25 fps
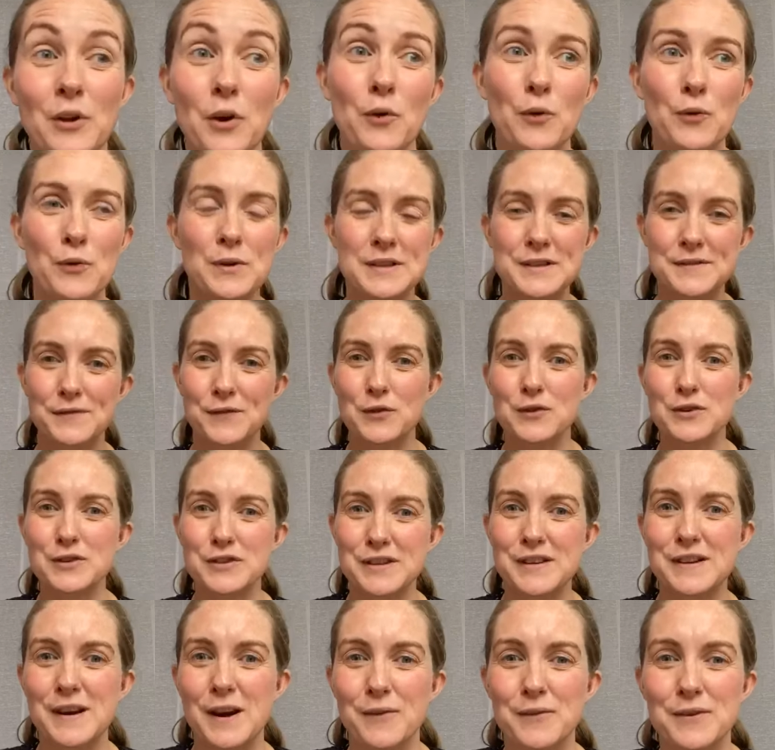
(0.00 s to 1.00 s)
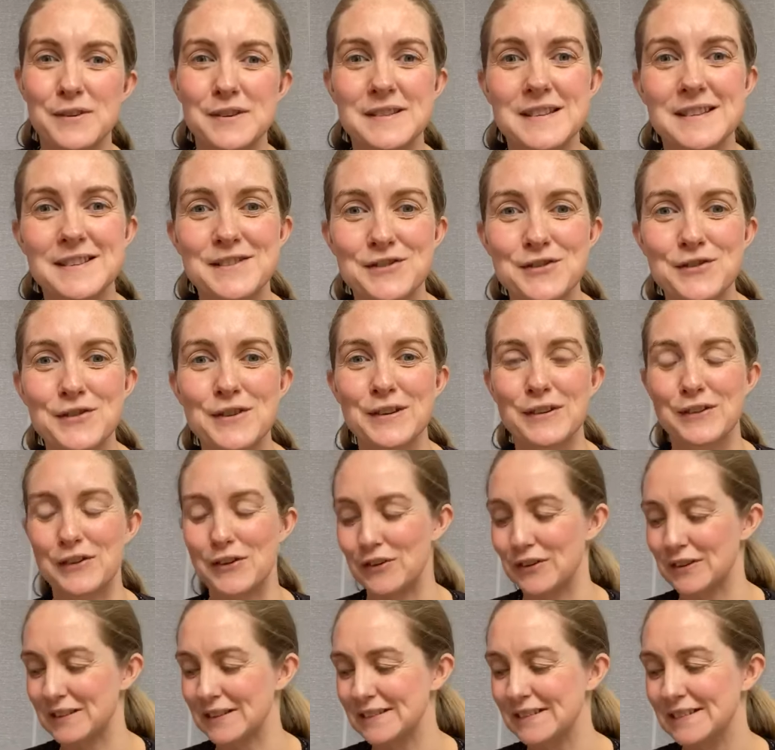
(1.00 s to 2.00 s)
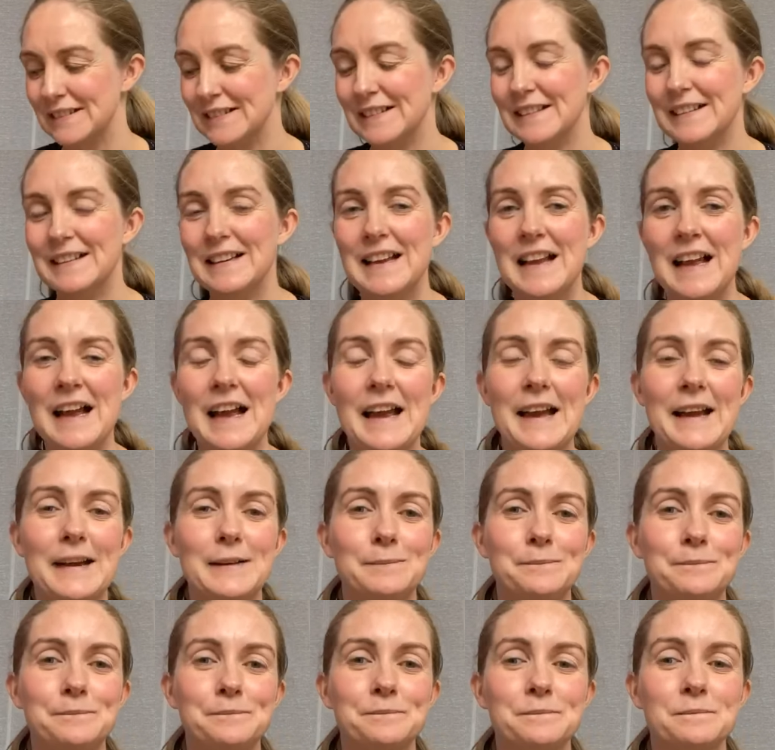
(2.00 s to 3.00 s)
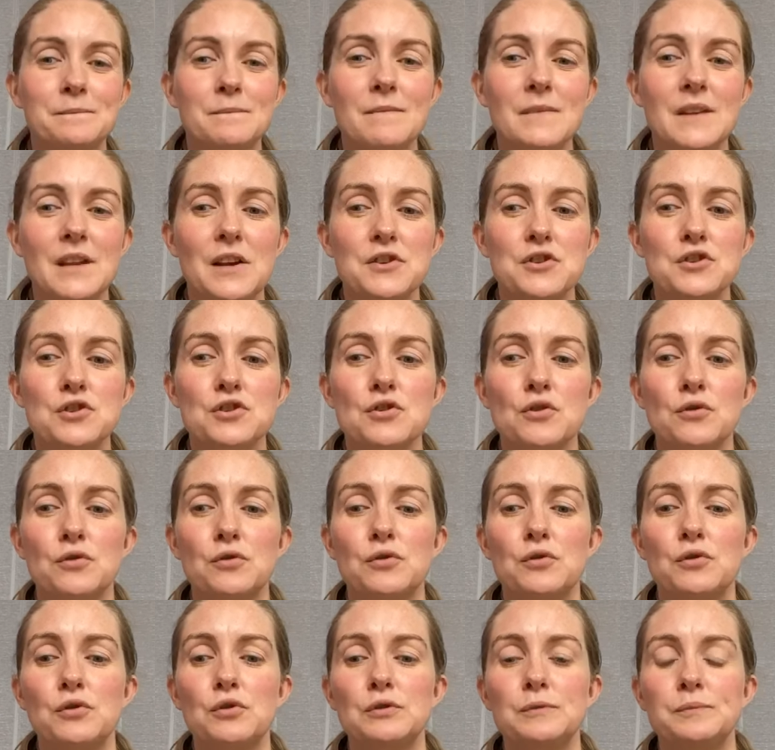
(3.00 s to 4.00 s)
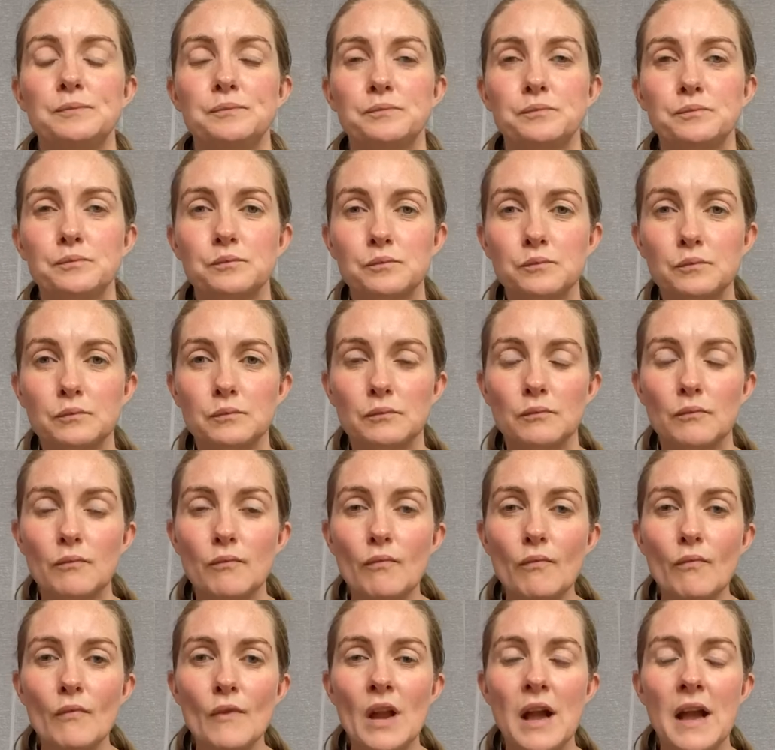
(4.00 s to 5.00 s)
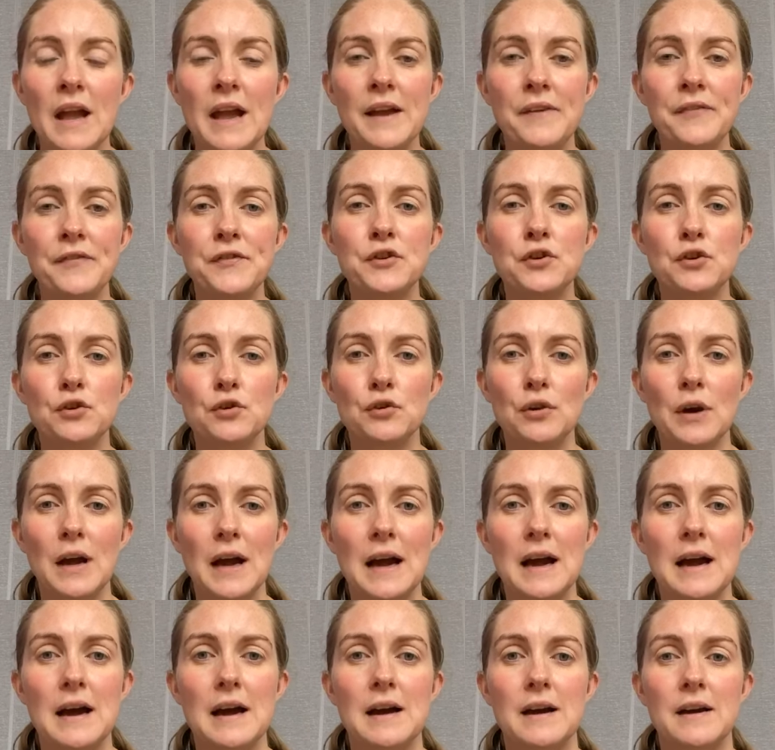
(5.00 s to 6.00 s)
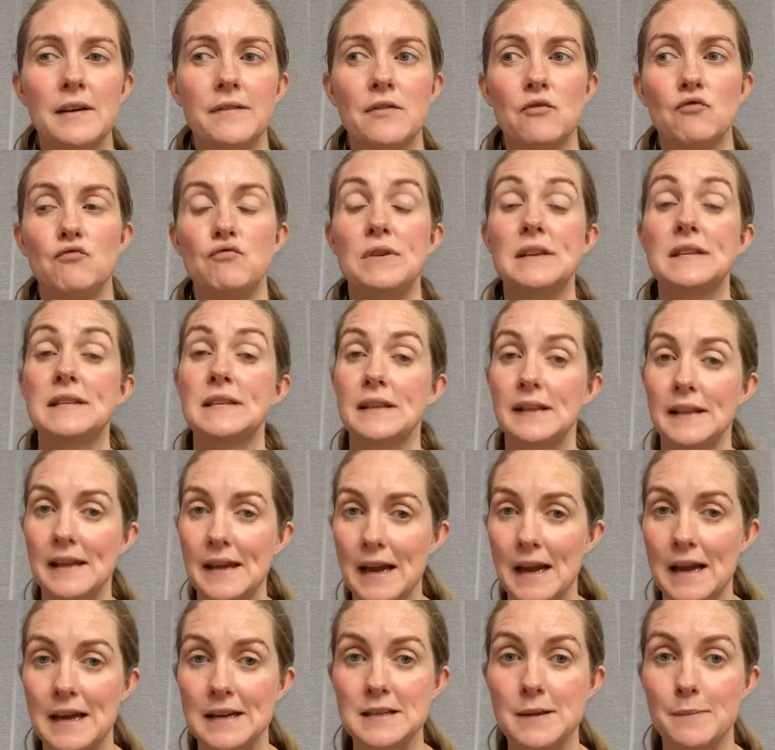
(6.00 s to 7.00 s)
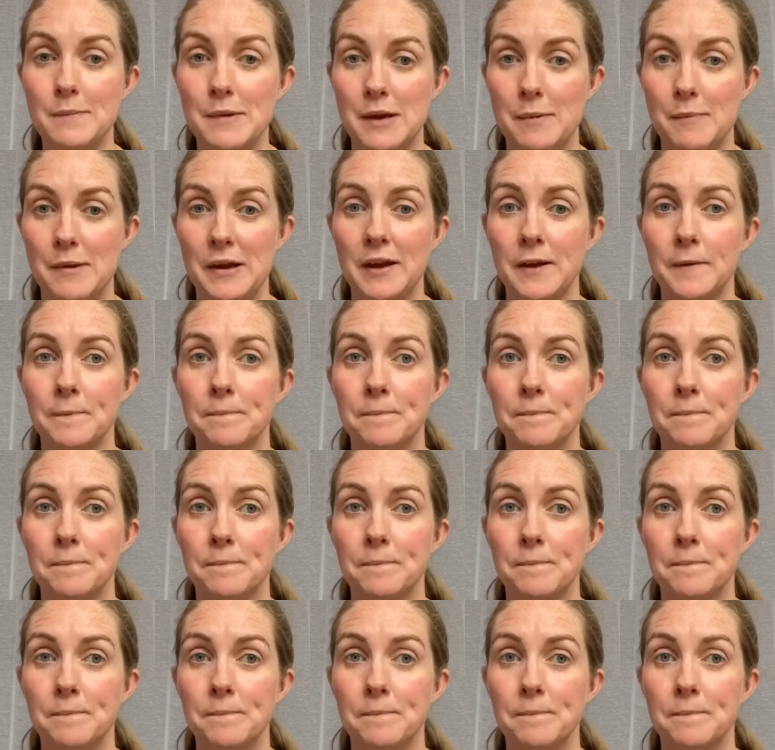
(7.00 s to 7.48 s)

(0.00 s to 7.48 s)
Oh, it's 14 hours, it's 2 o'clock. So if you have recently had a baby,